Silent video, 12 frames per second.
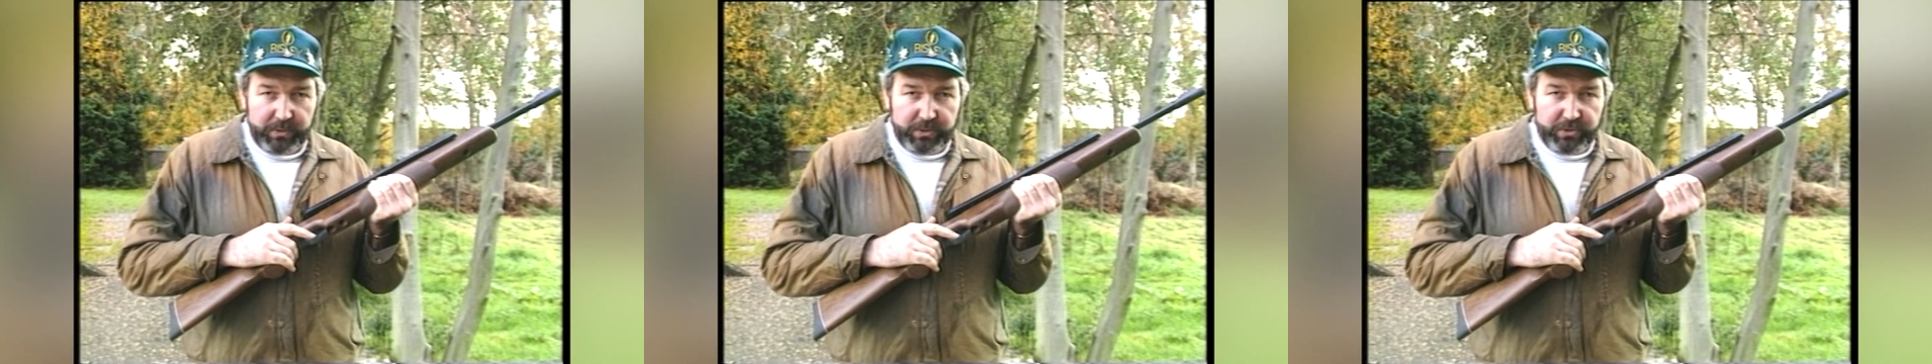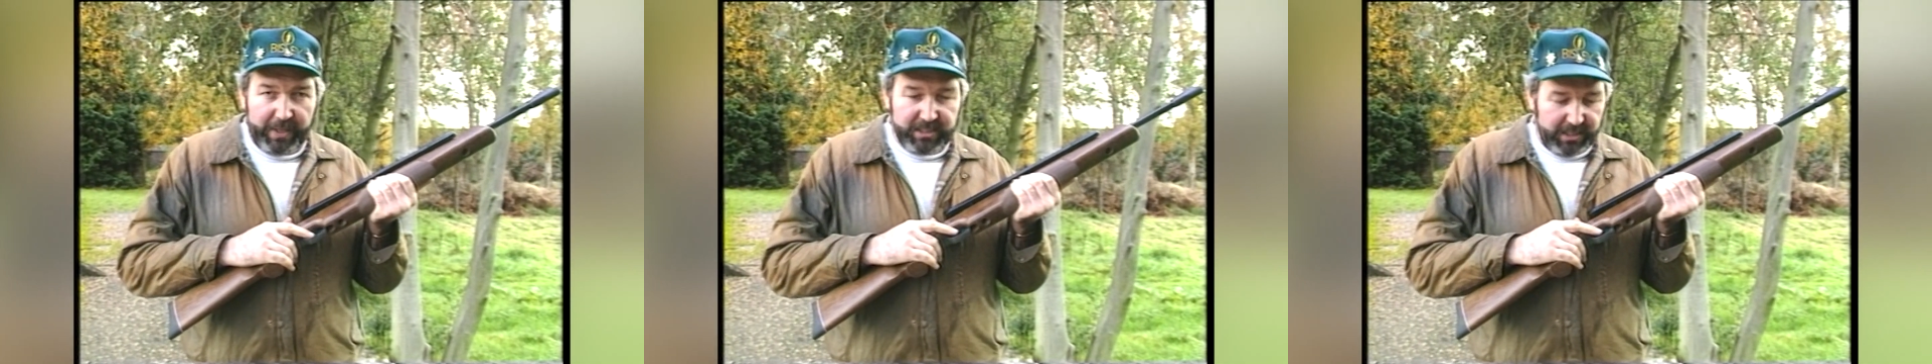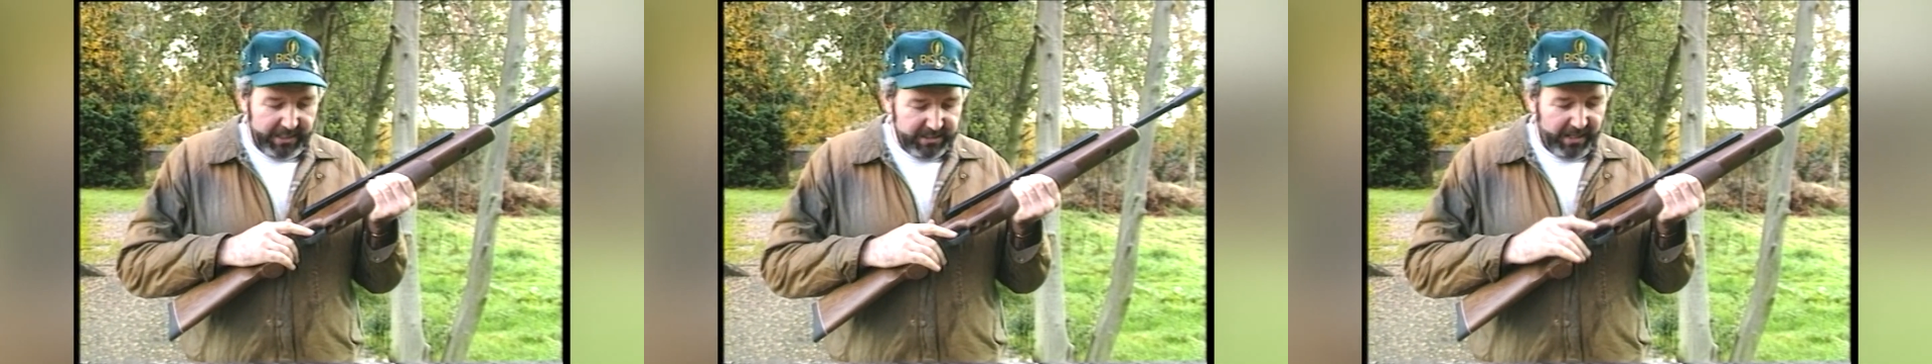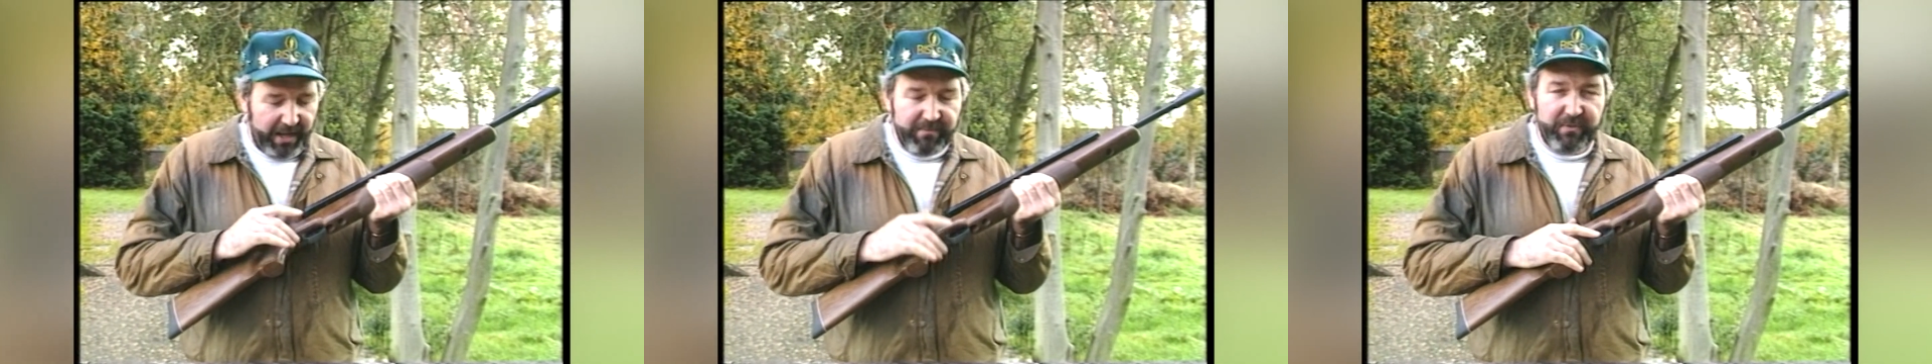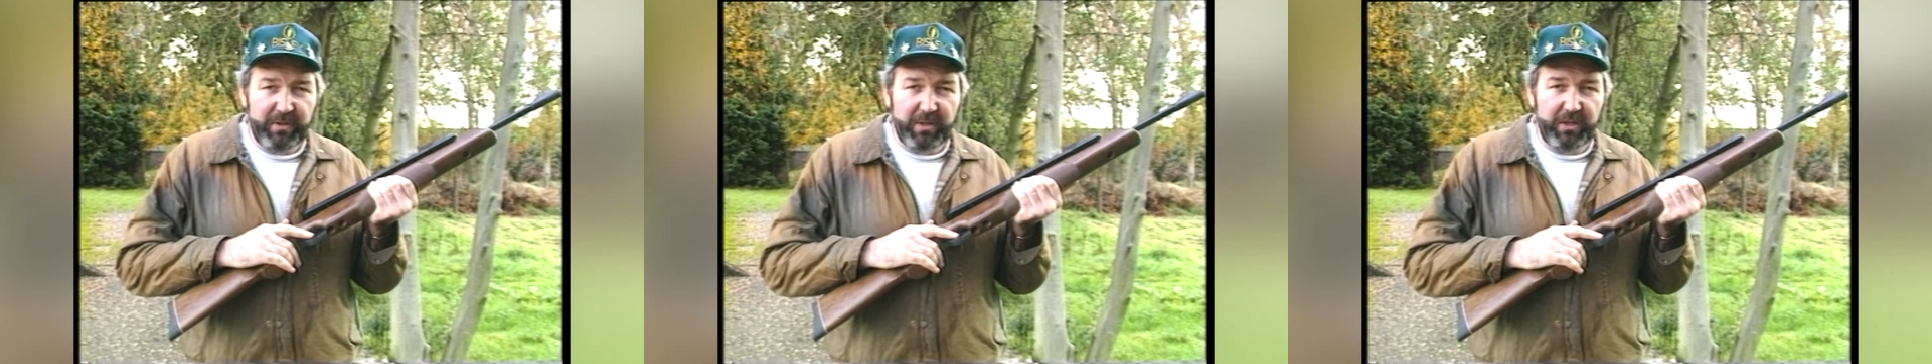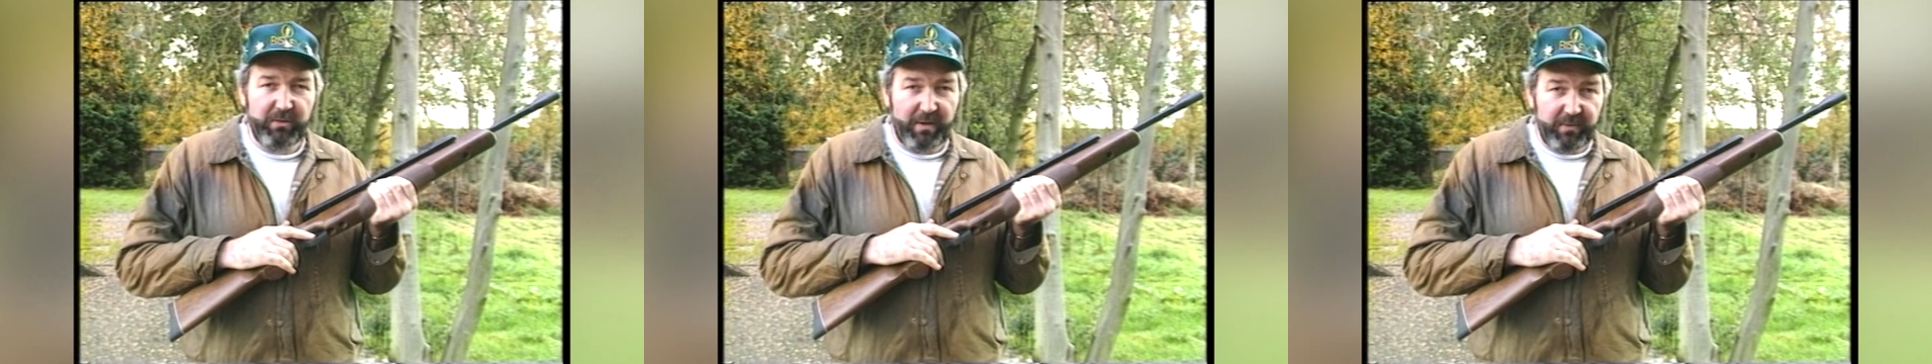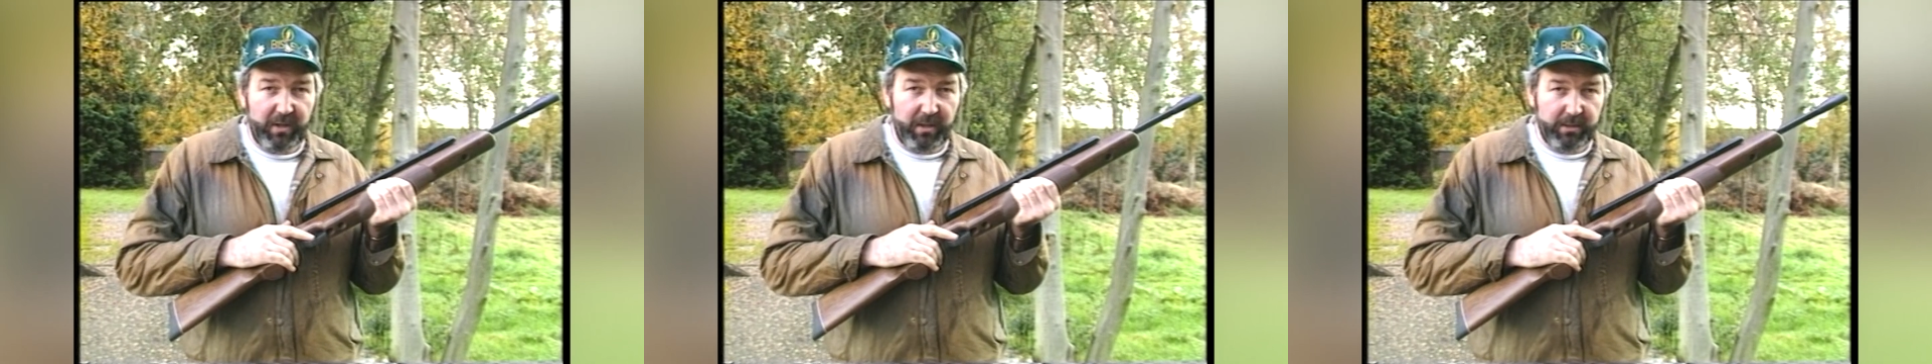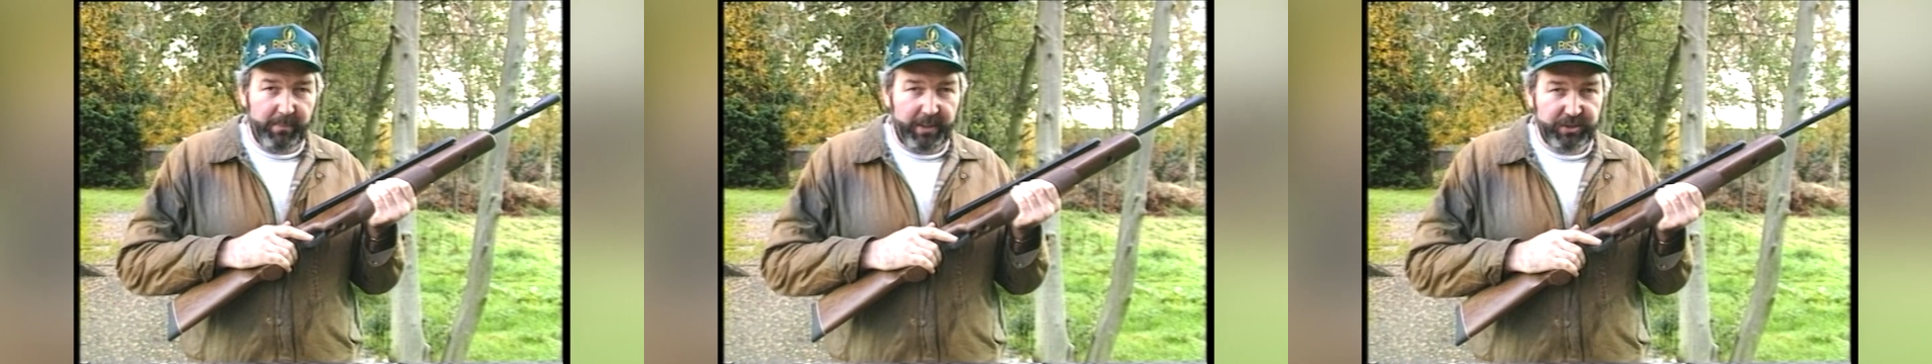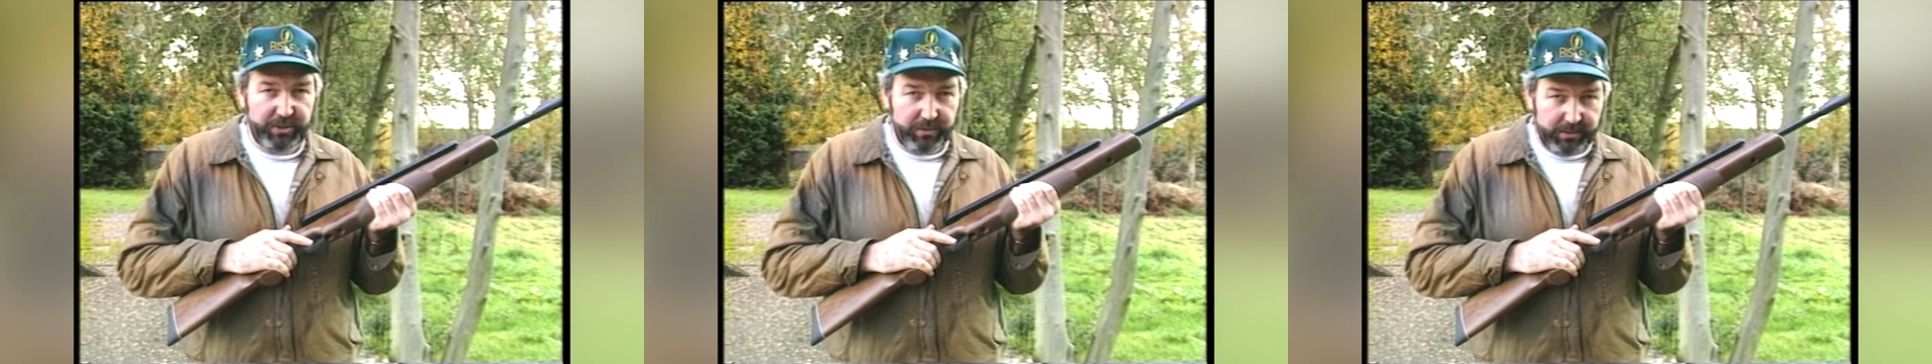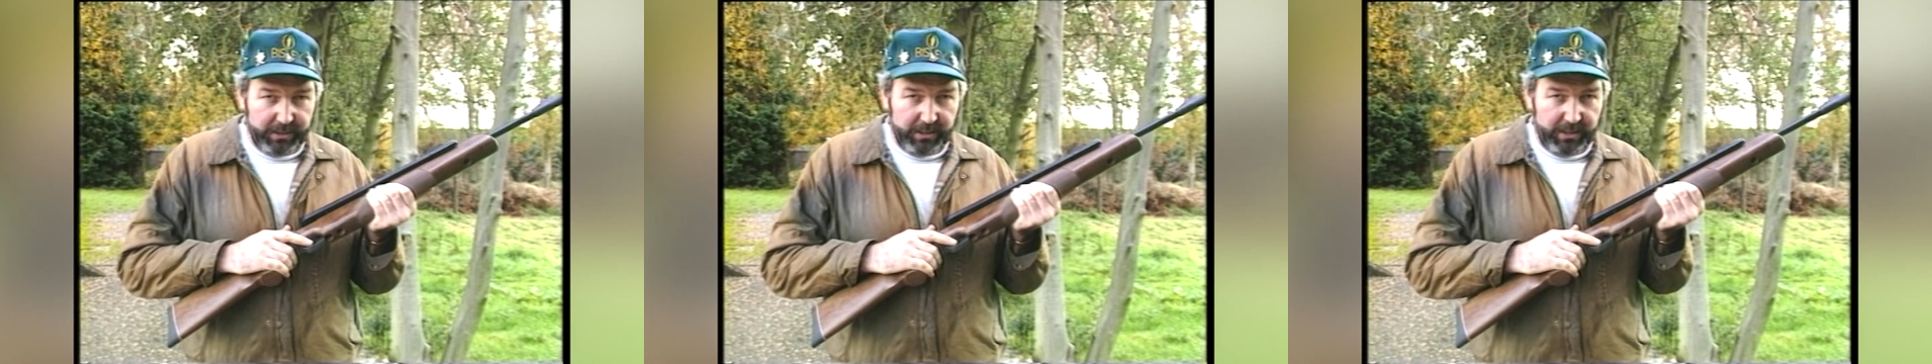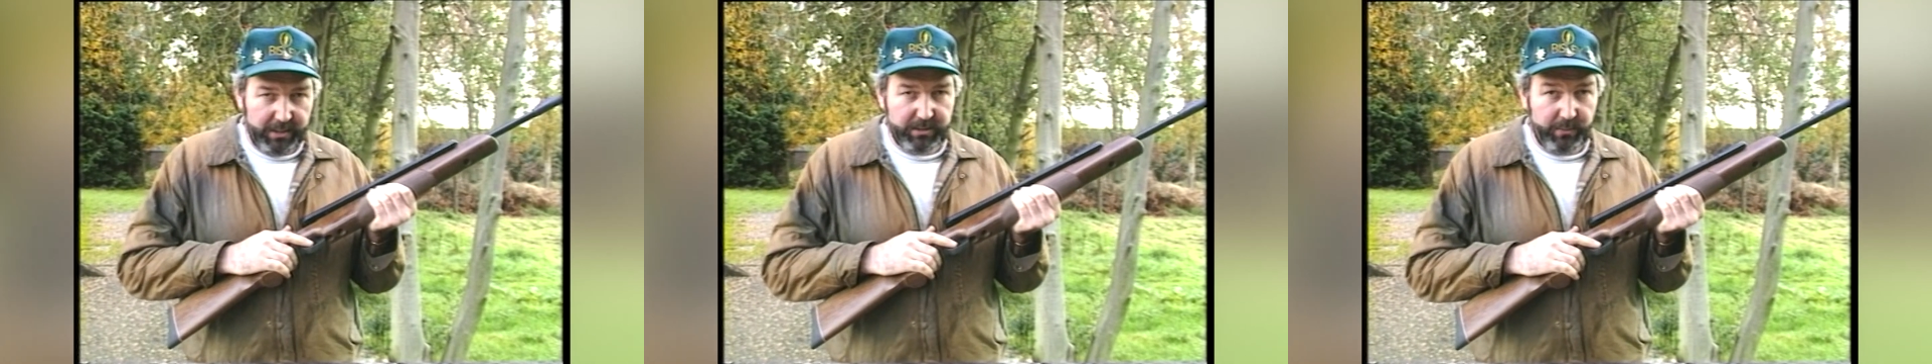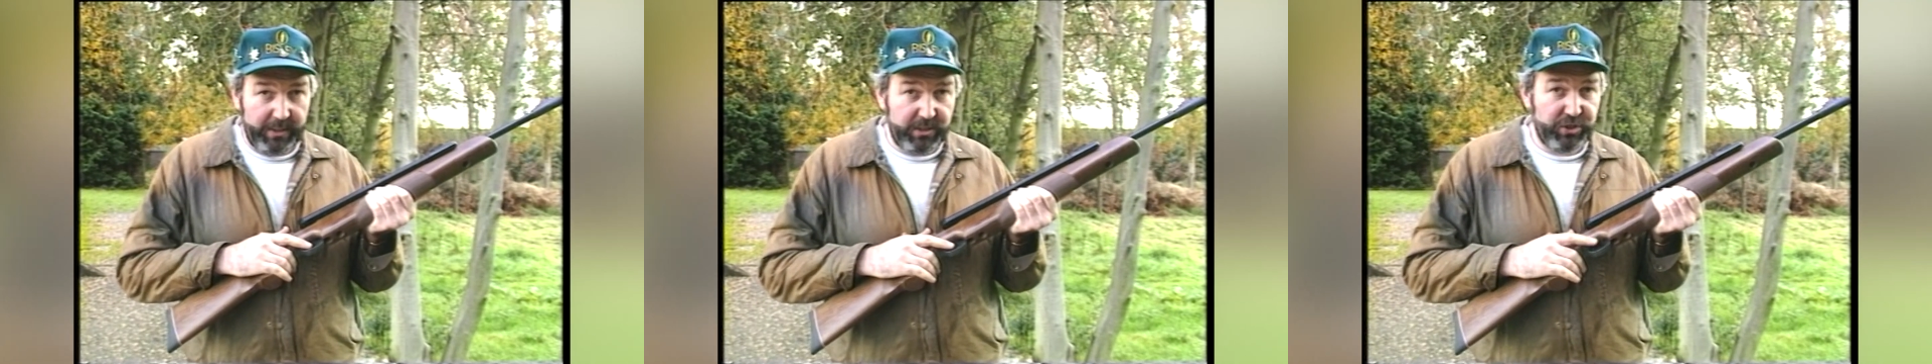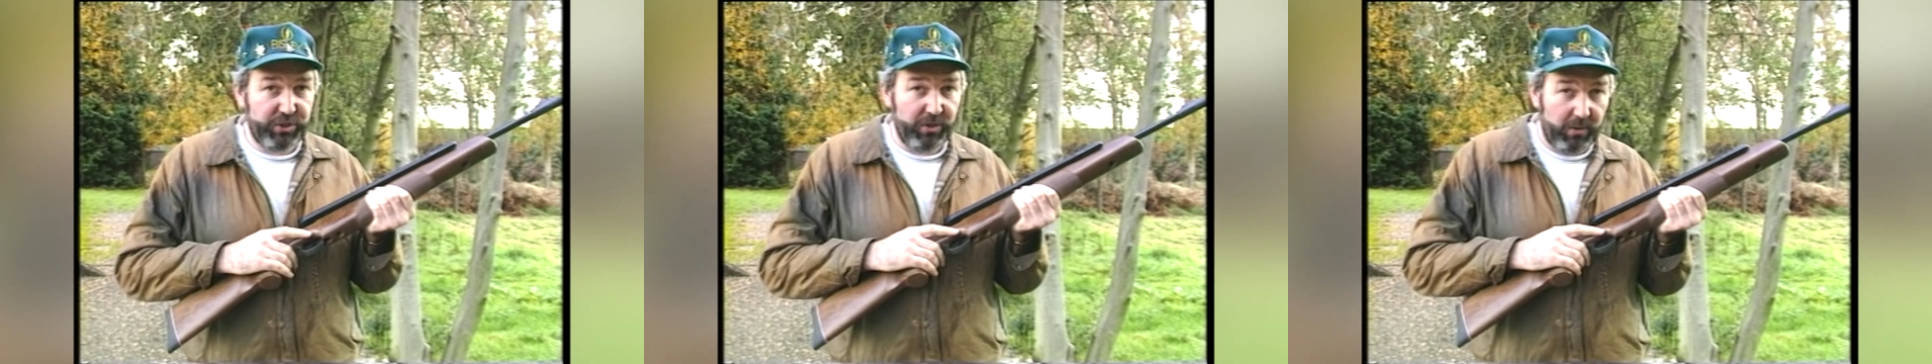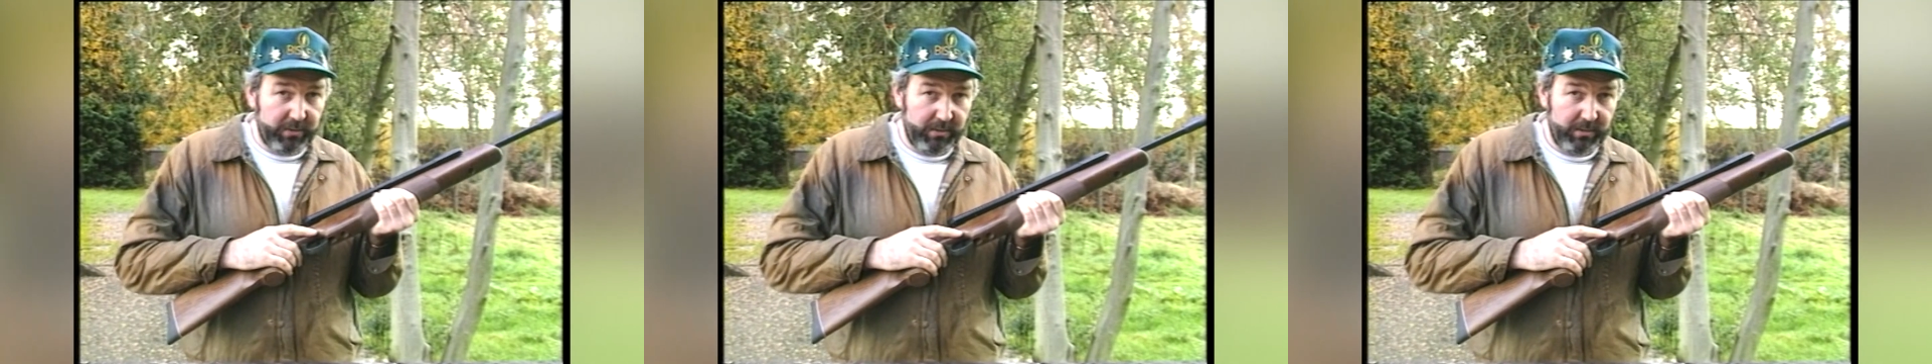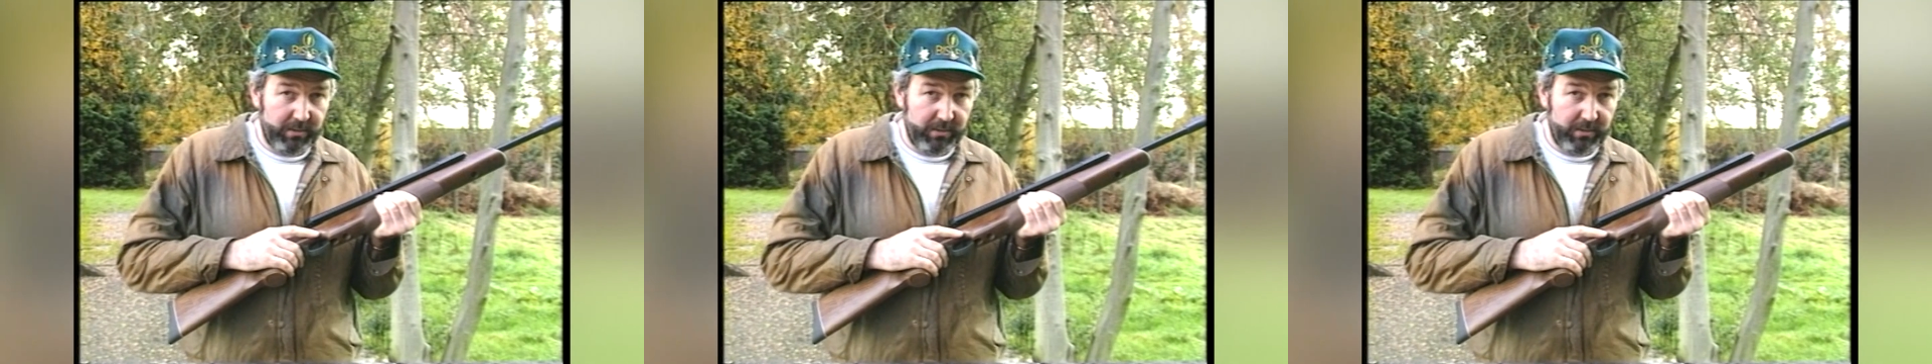translates everything you've ever learned about shooting into each shot.